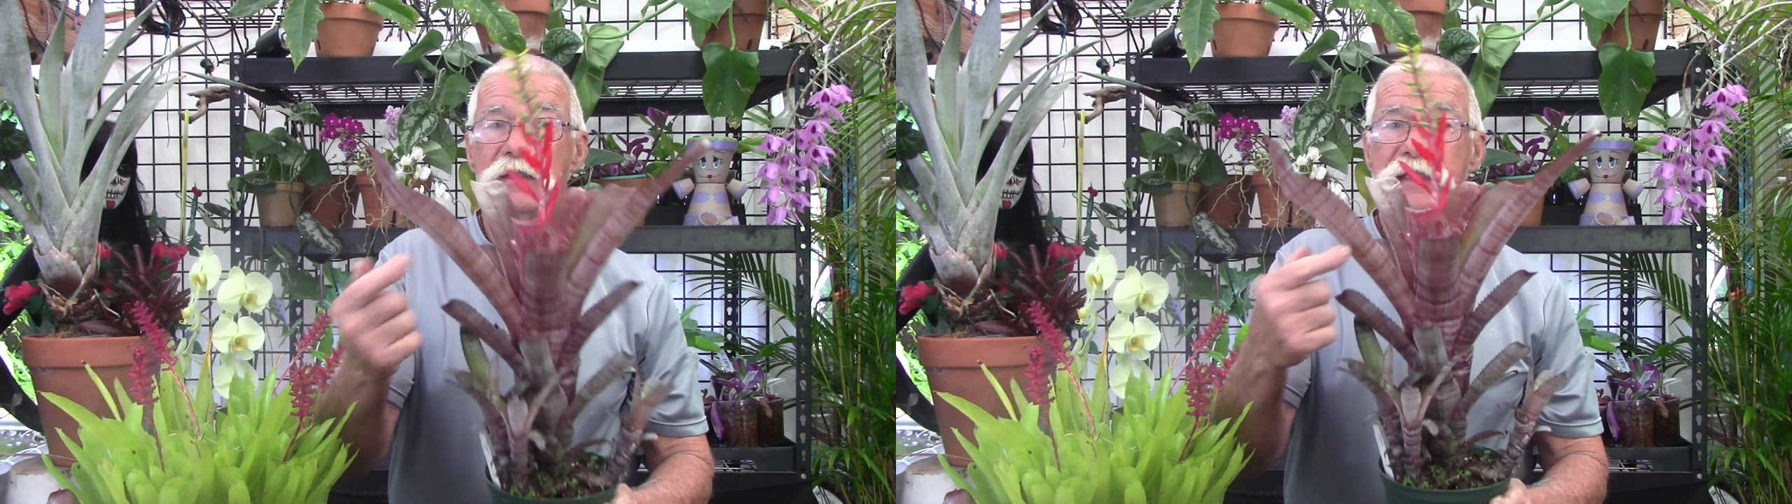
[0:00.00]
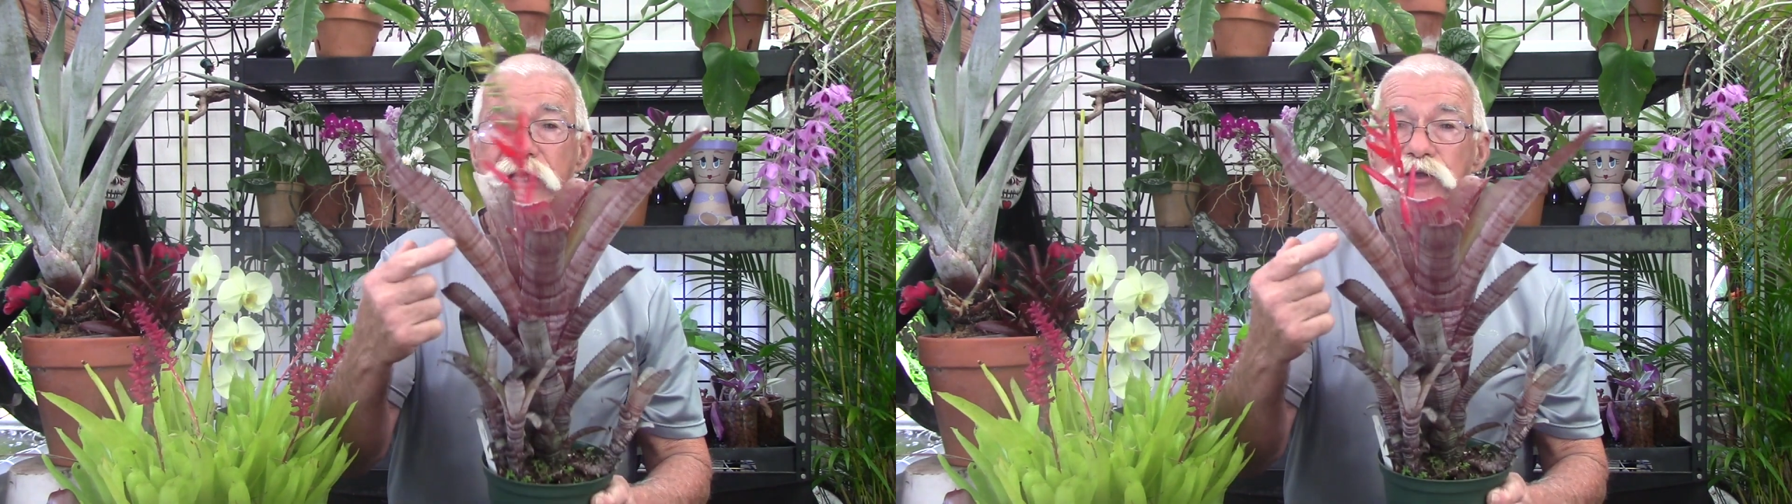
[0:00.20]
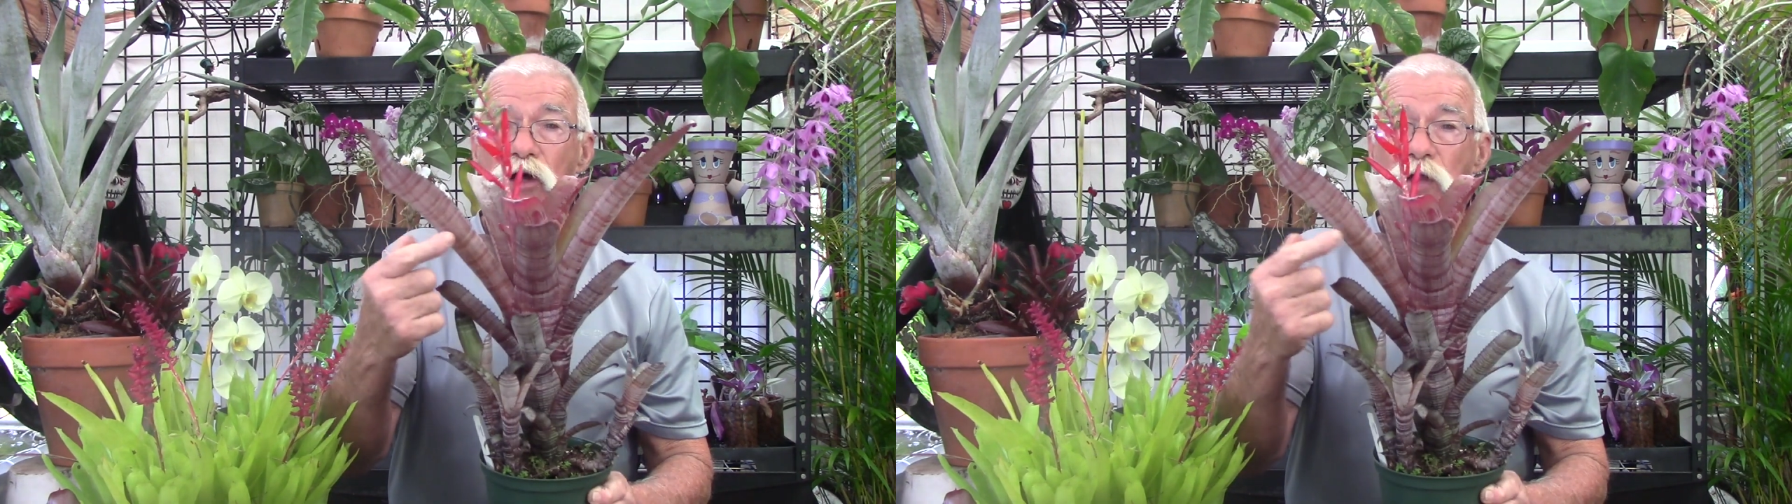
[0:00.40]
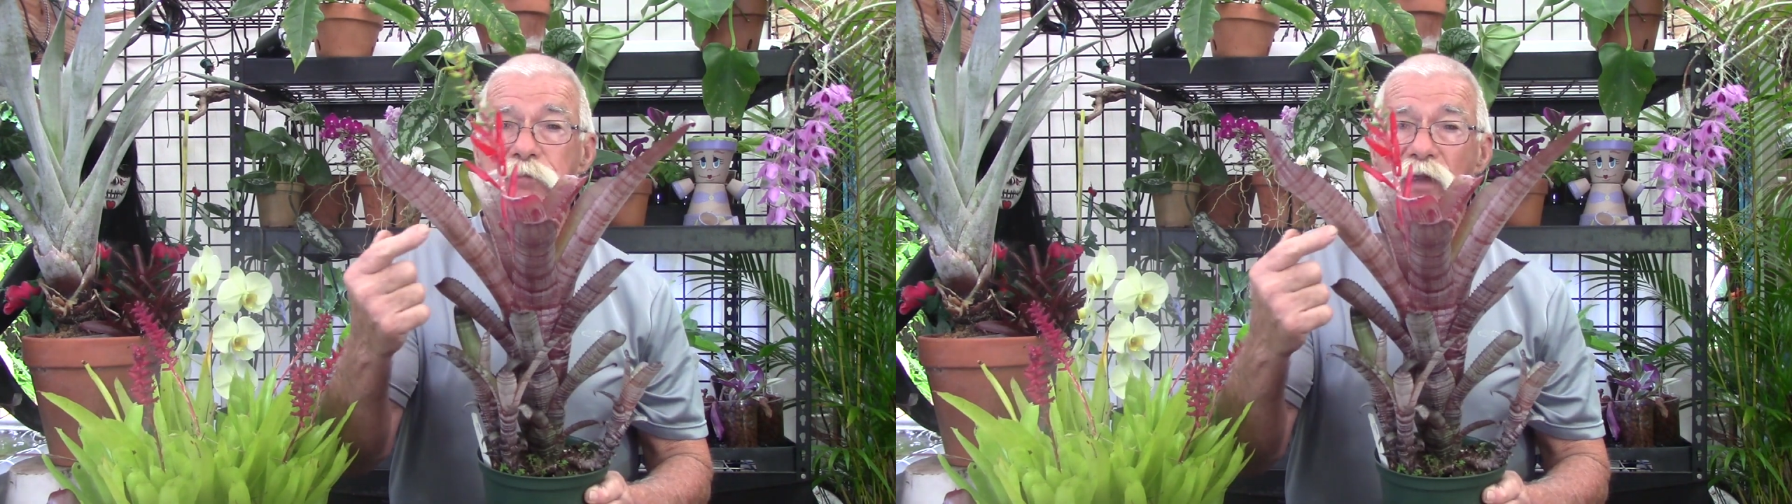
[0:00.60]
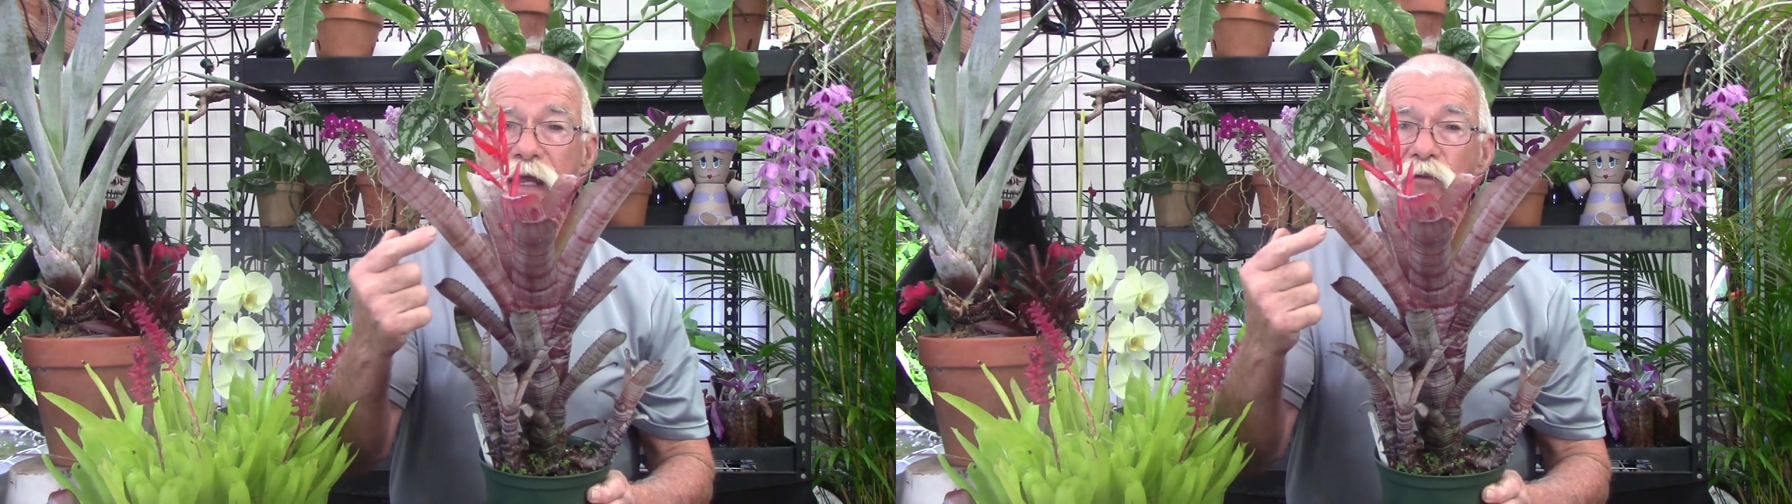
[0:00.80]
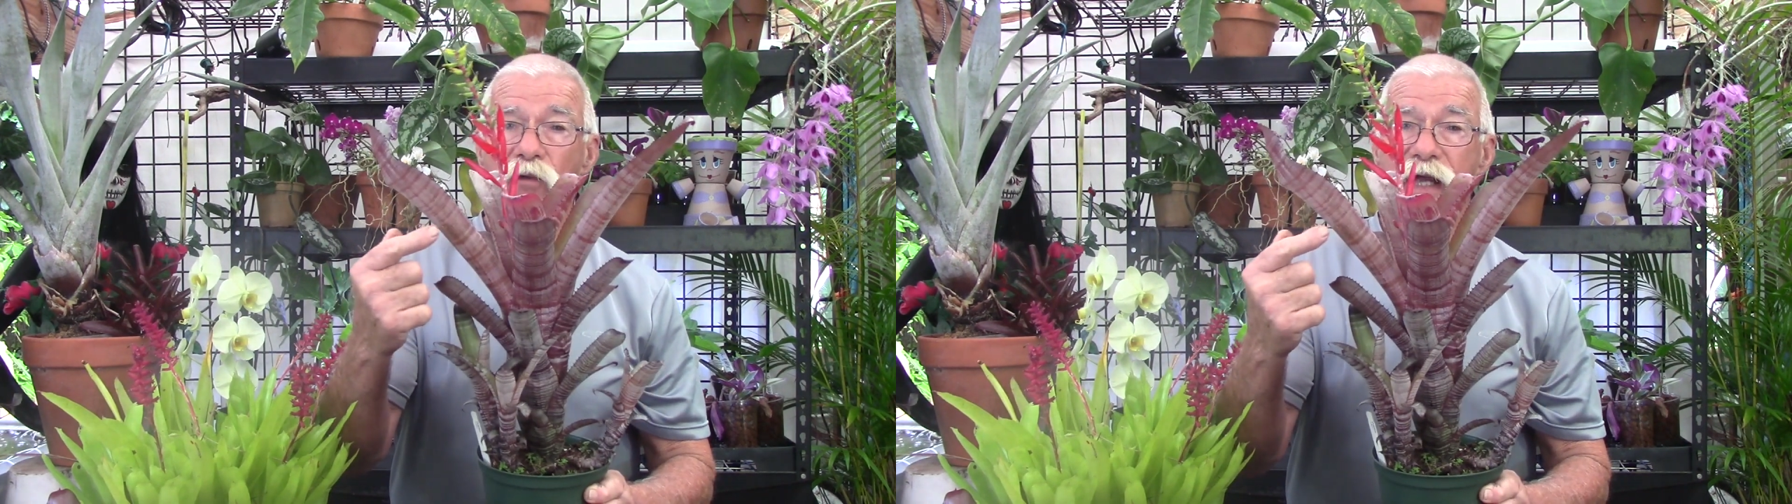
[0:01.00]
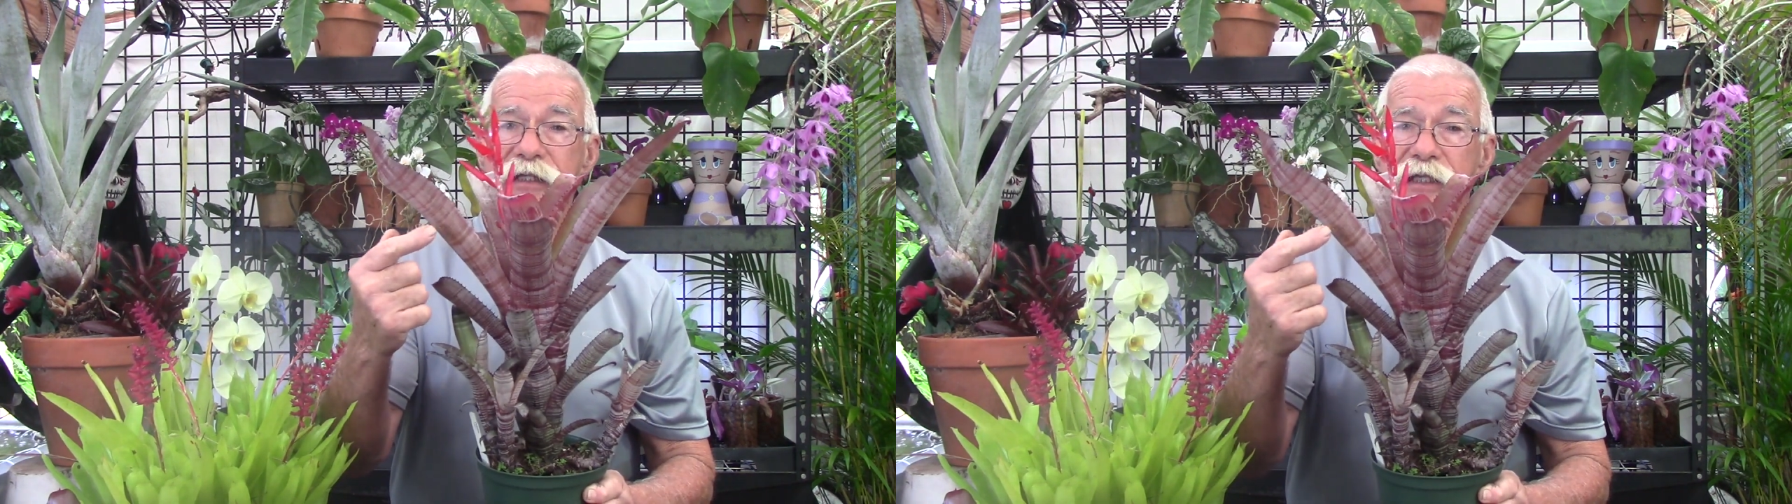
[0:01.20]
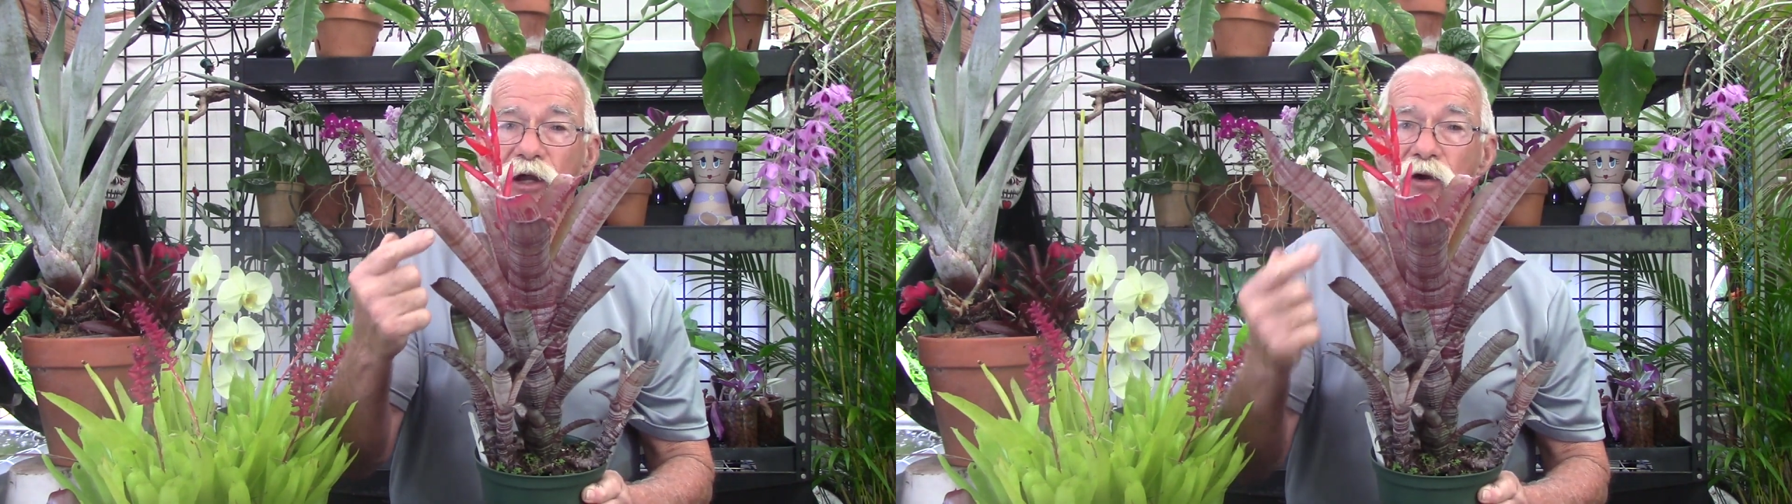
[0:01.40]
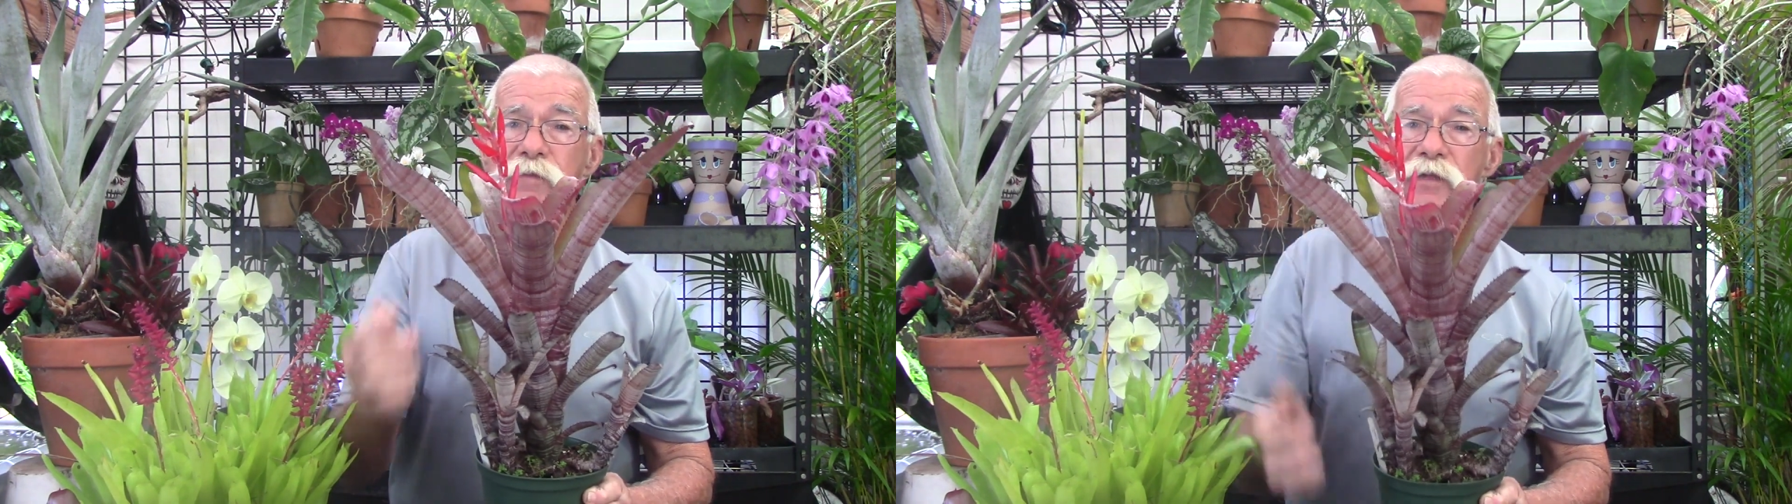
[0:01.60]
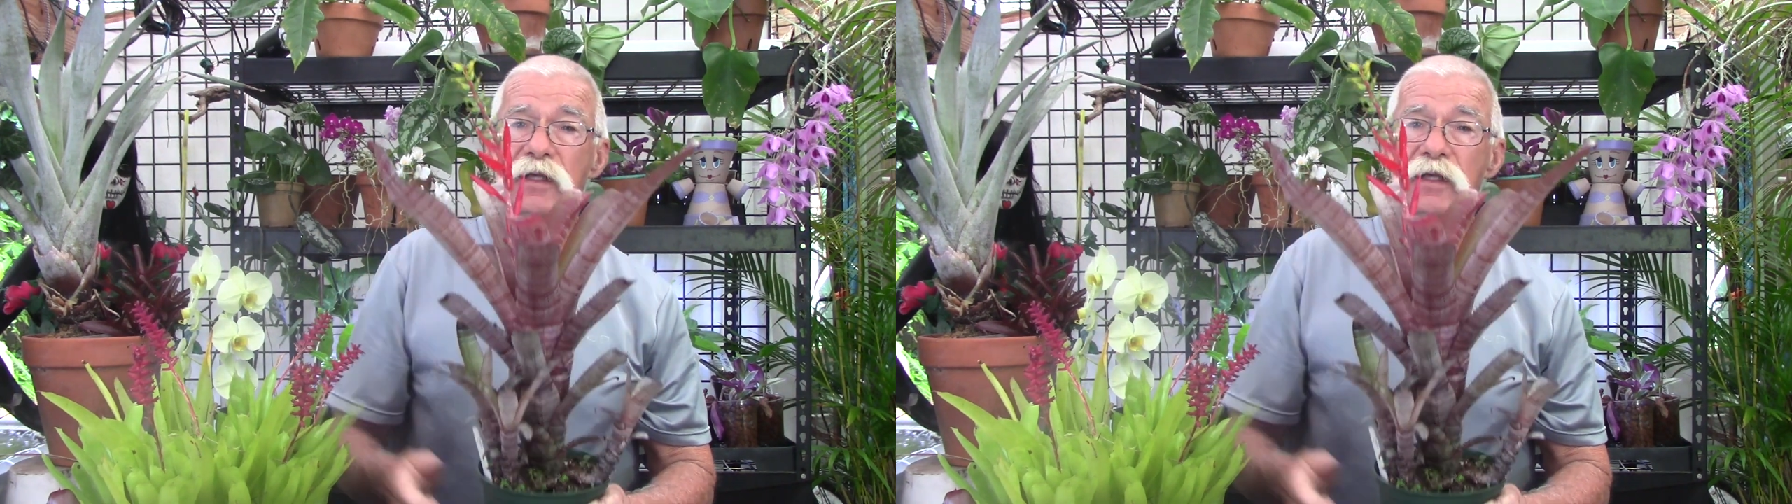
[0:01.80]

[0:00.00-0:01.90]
the adult plant right here